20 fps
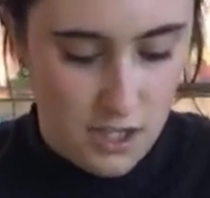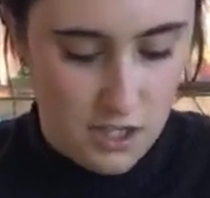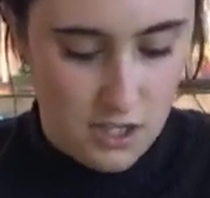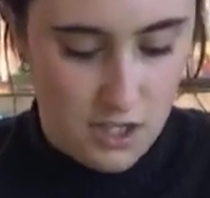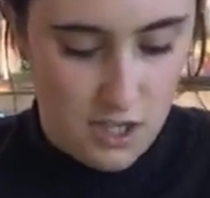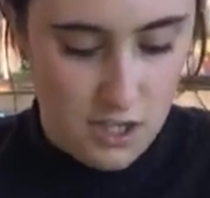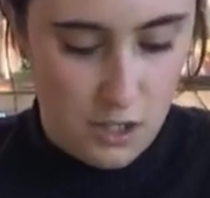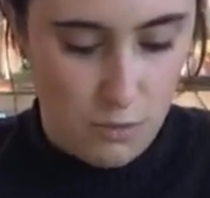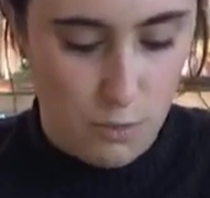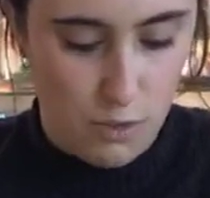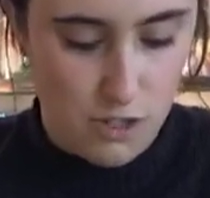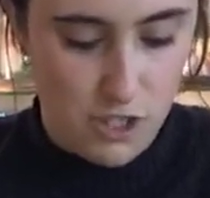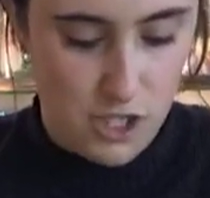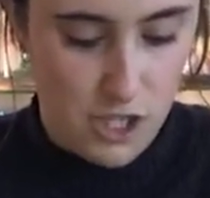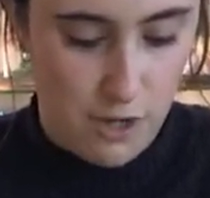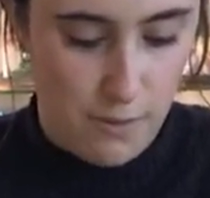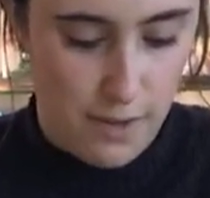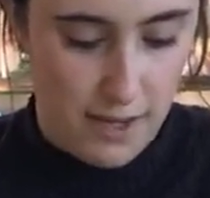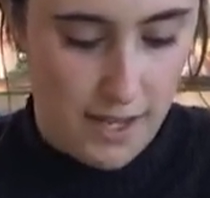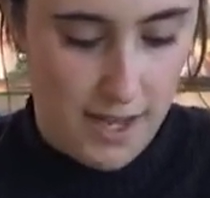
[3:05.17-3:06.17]
So you want to
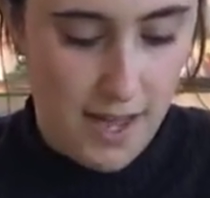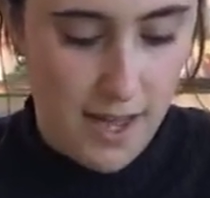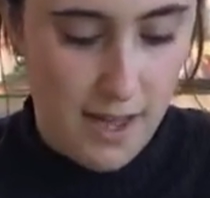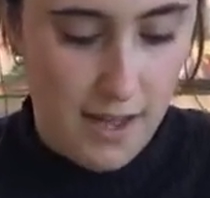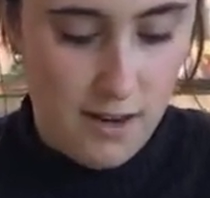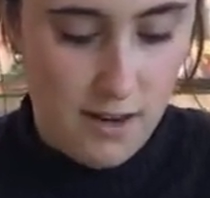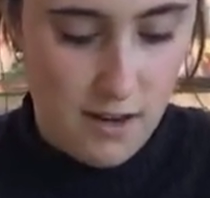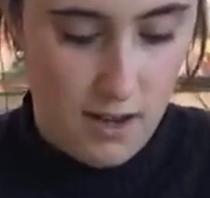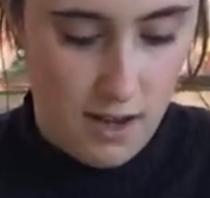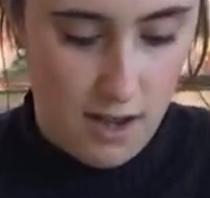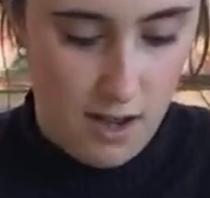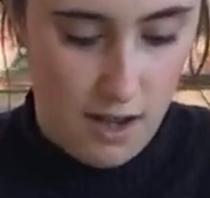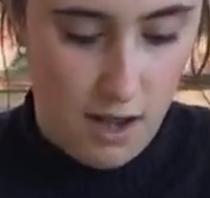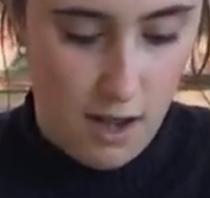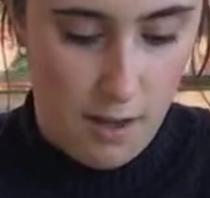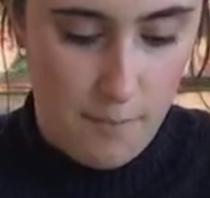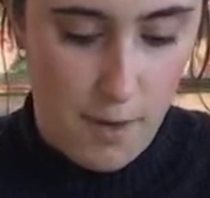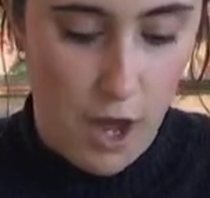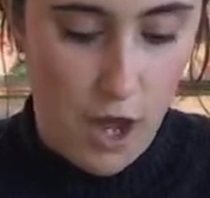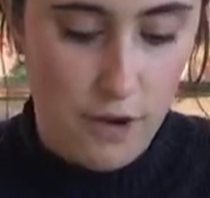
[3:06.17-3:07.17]
do it again,
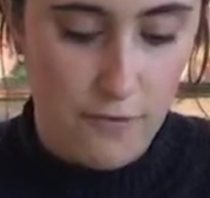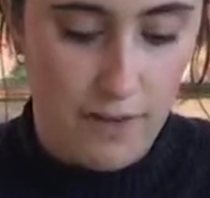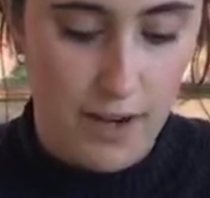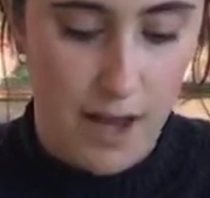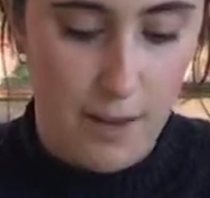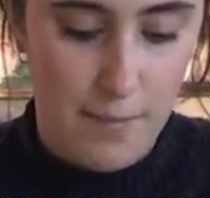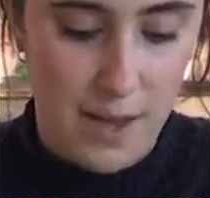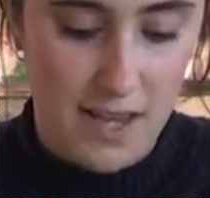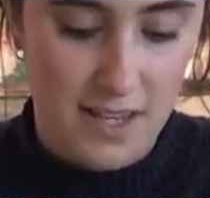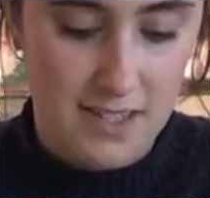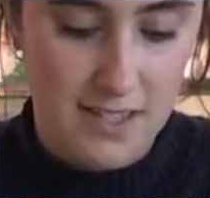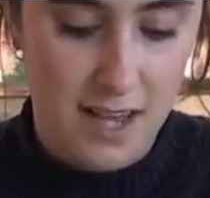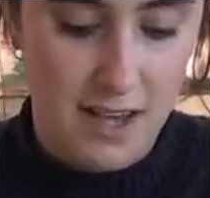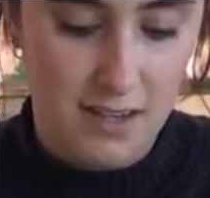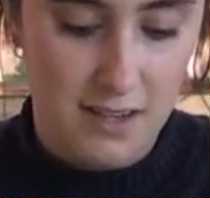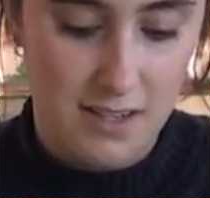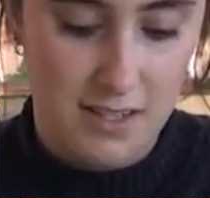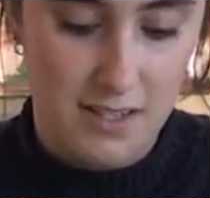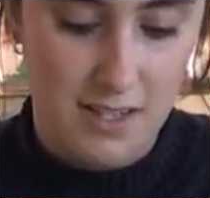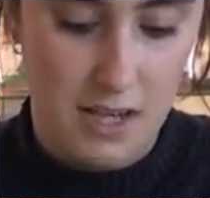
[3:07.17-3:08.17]
overlap
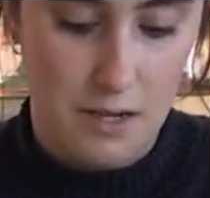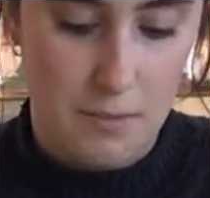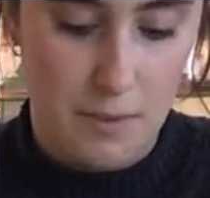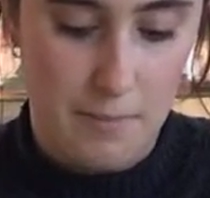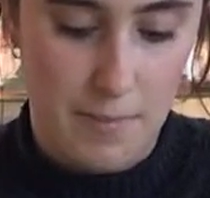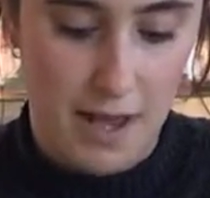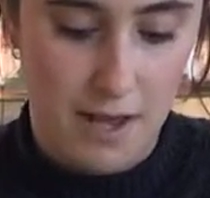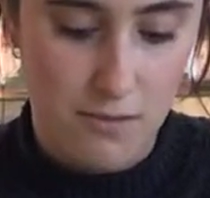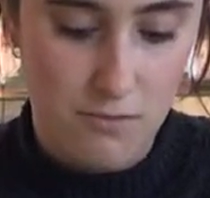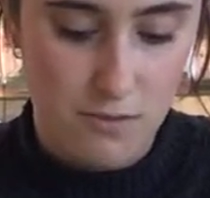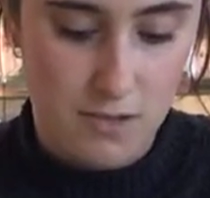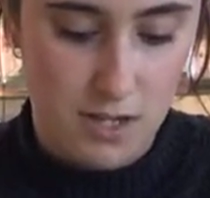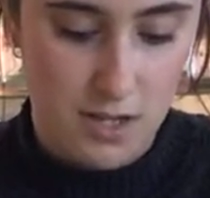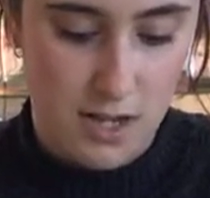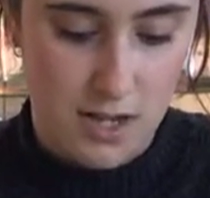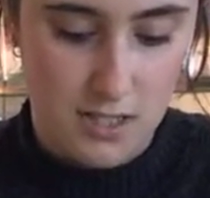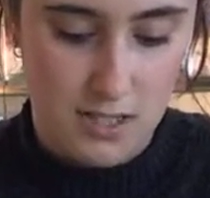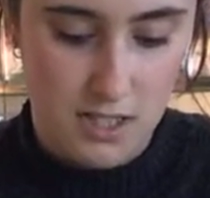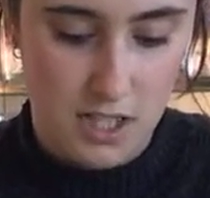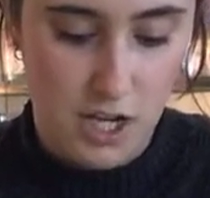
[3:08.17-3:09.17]
exactly the same amount,
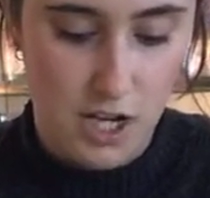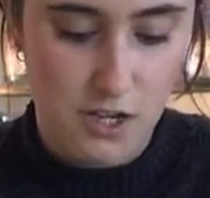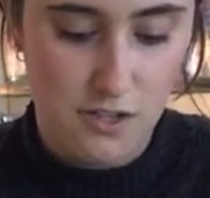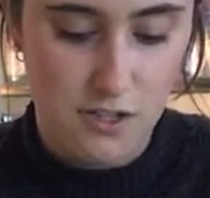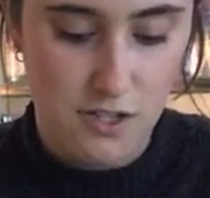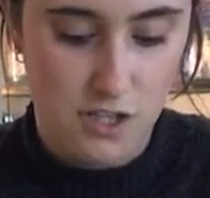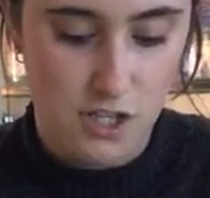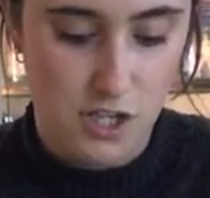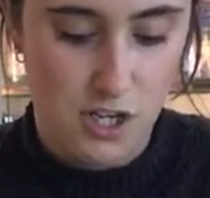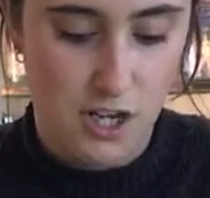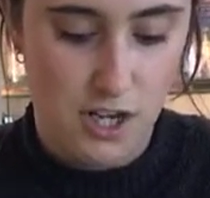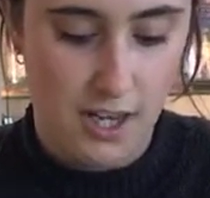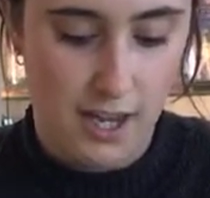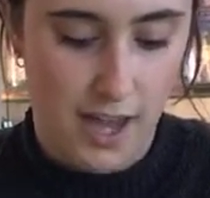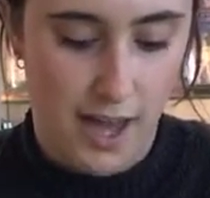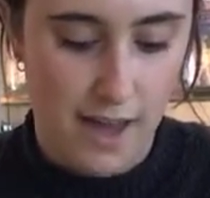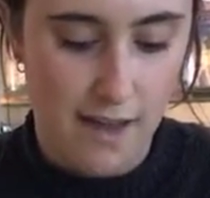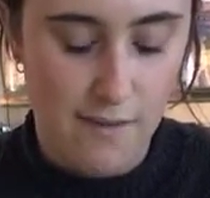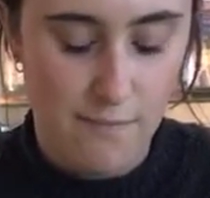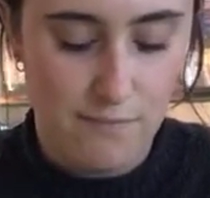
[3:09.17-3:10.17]
as close as you can
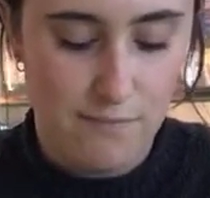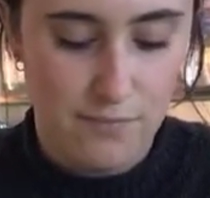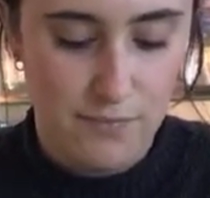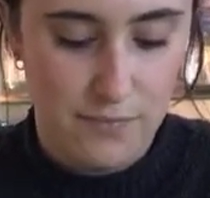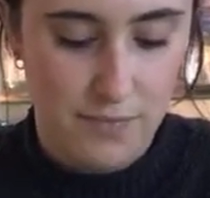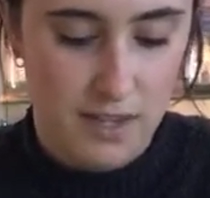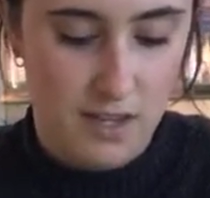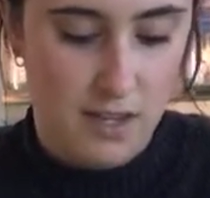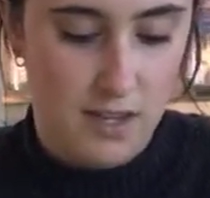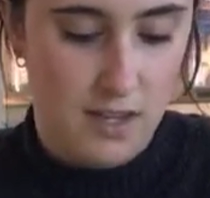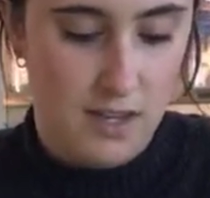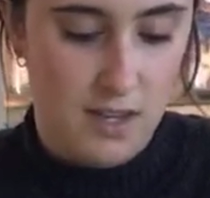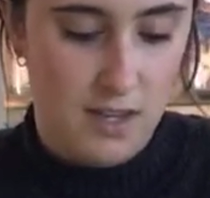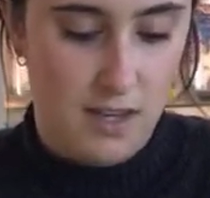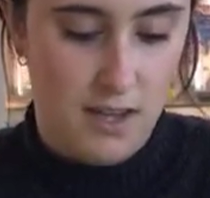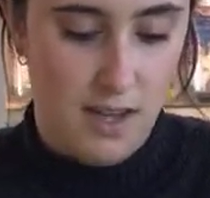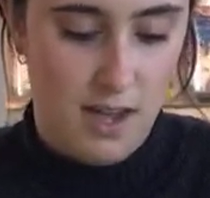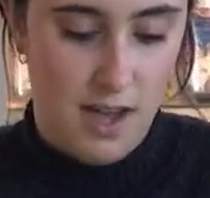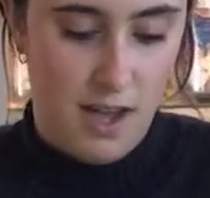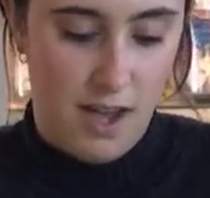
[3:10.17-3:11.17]
get,
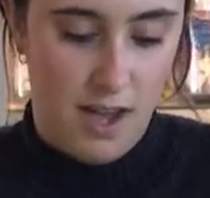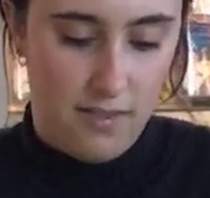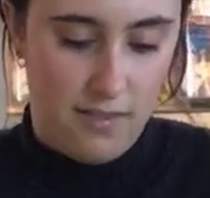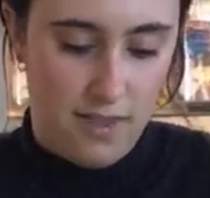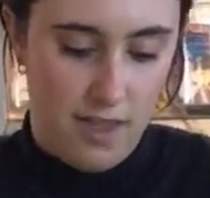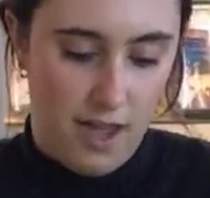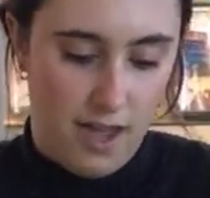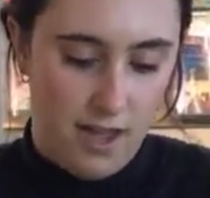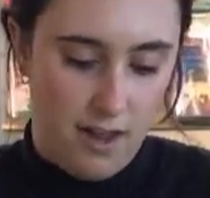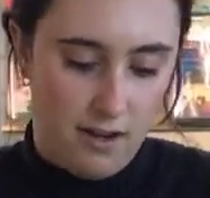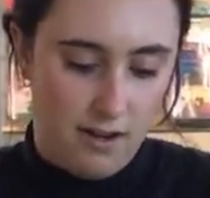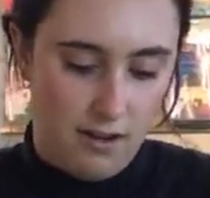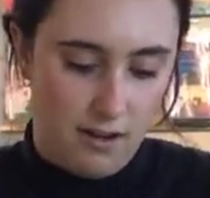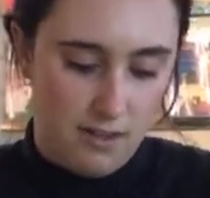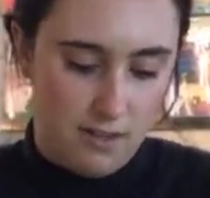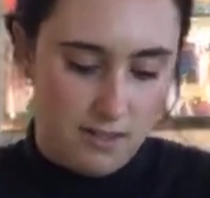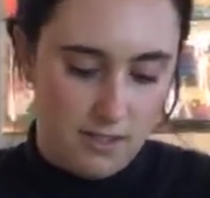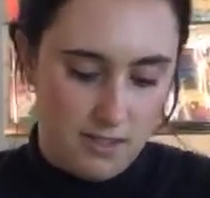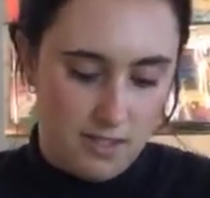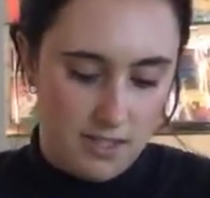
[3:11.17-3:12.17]
and then
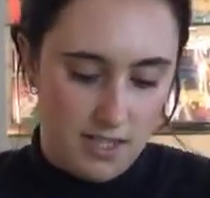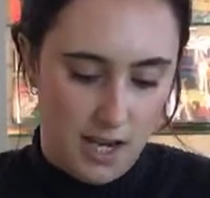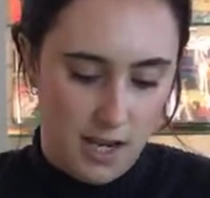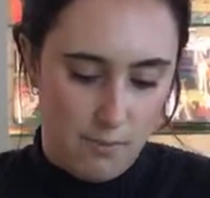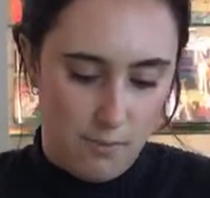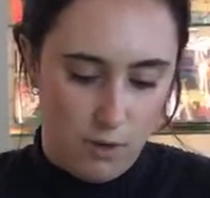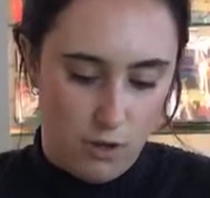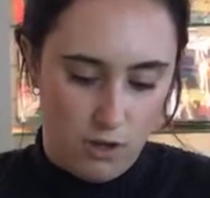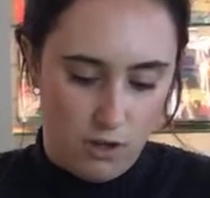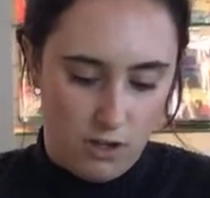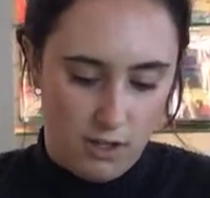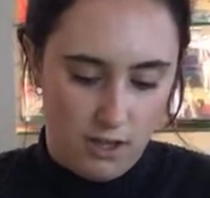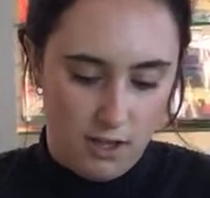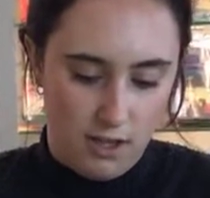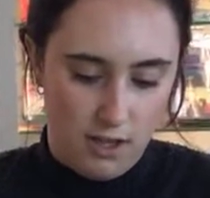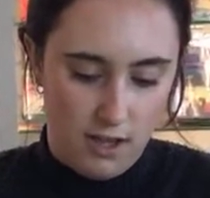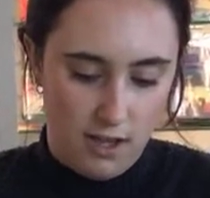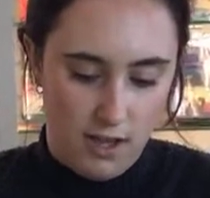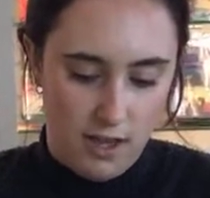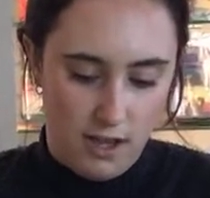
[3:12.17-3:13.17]
staple
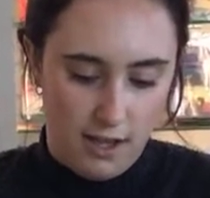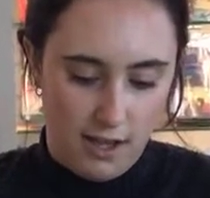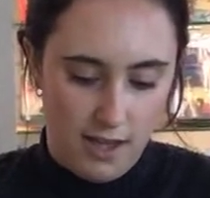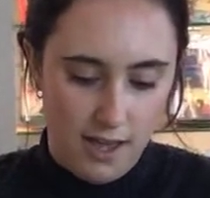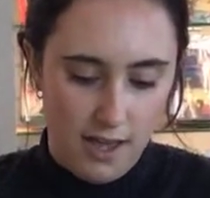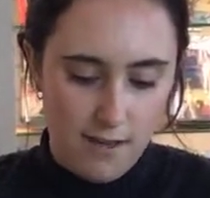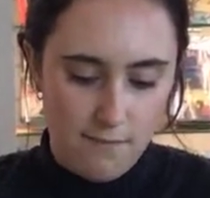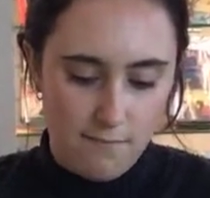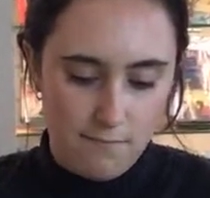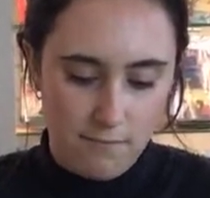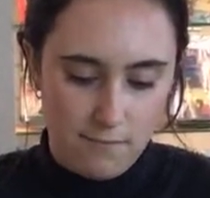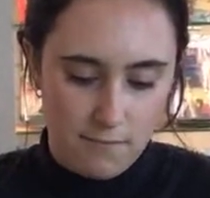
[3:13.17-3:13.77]
again.